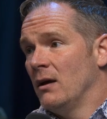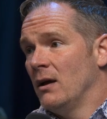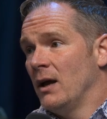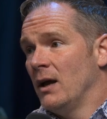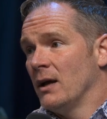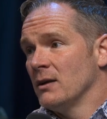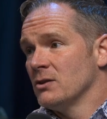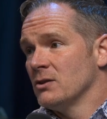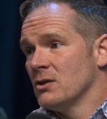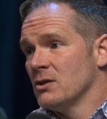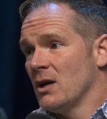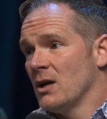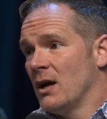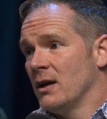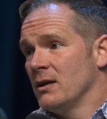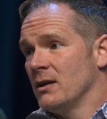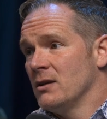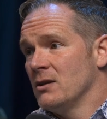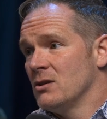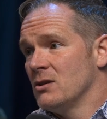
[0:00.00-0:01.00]

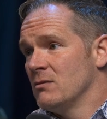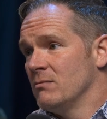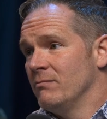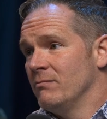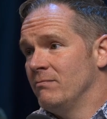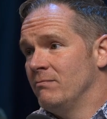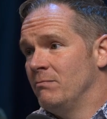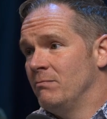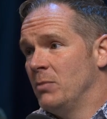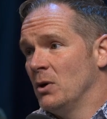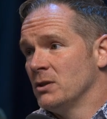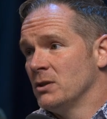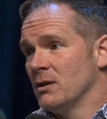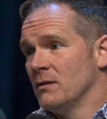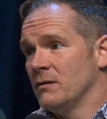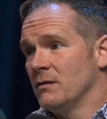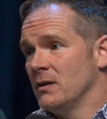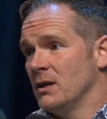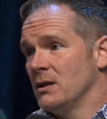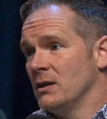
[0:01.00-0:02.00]
exercise butter
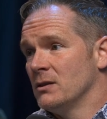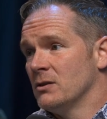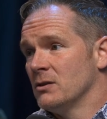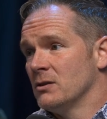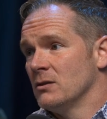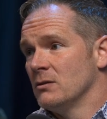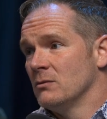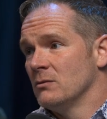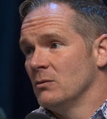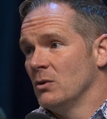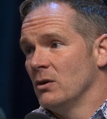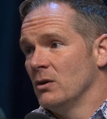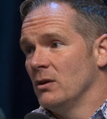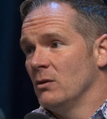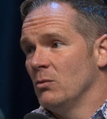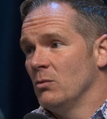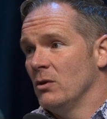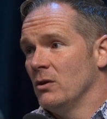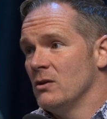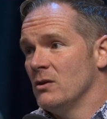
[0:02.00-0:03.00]
freaks? What
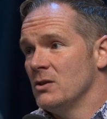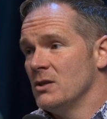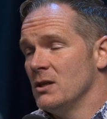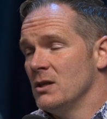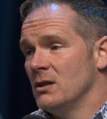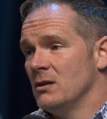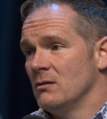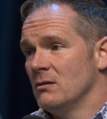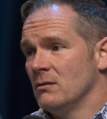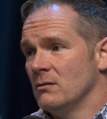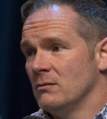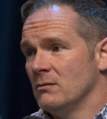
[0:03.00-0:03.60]
are you seeing?